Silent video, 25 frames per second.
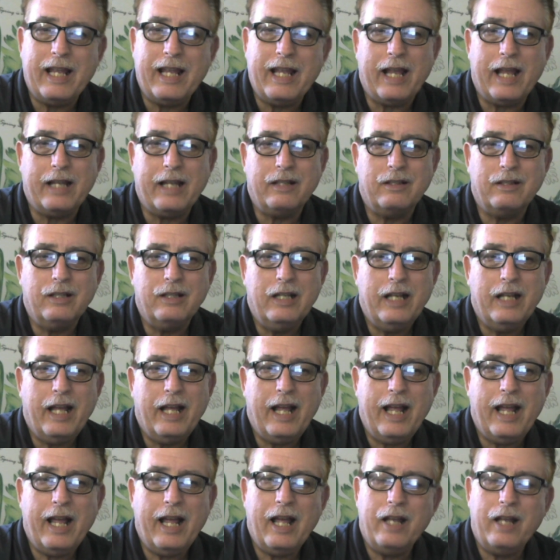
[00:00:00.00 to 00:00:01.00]
gain
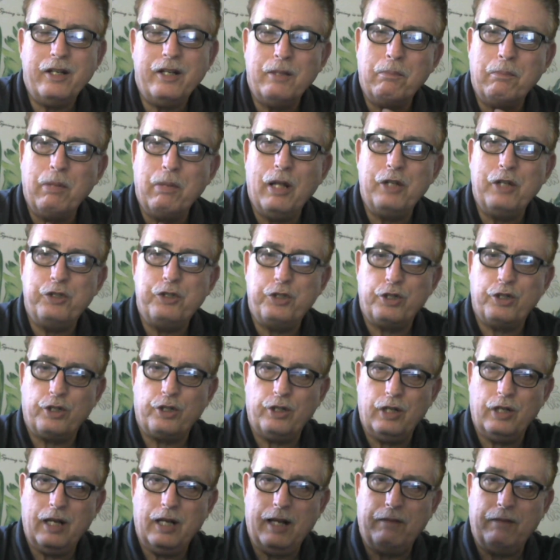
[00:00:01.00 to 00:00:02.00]
and the blood
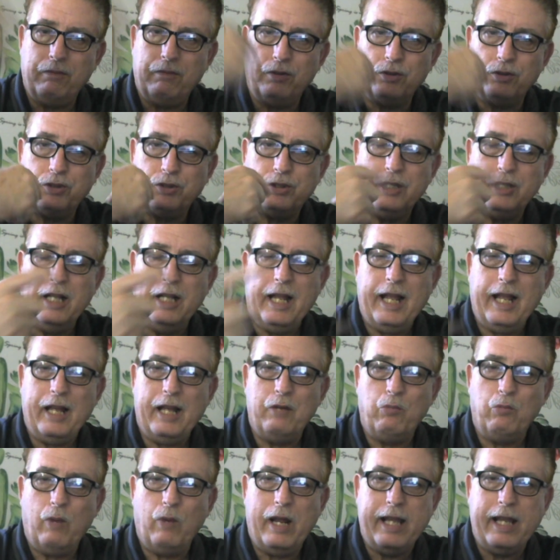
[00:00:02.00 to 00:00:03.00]
sugar levels
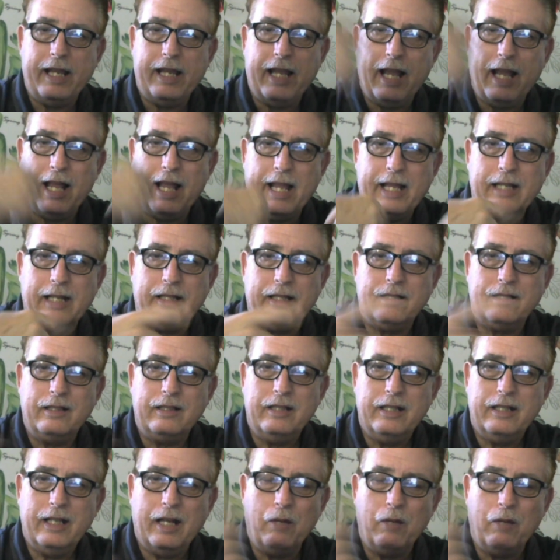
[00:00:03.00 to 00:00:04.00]
and weight gain.
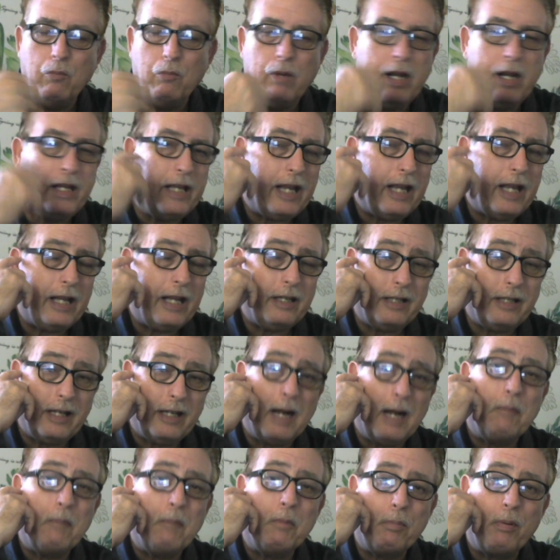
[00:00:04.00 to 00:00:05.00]

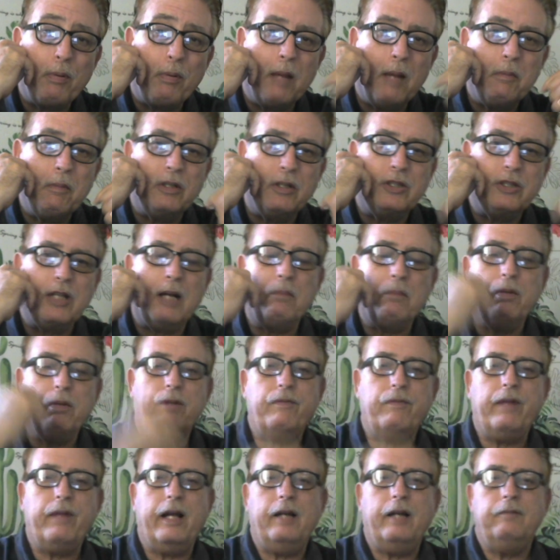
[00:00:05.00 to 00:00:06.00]
And I'm a prime example
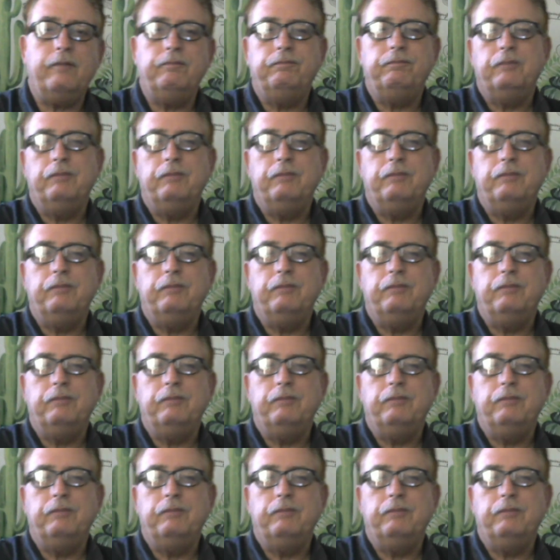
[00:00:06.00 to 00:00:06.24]
of that.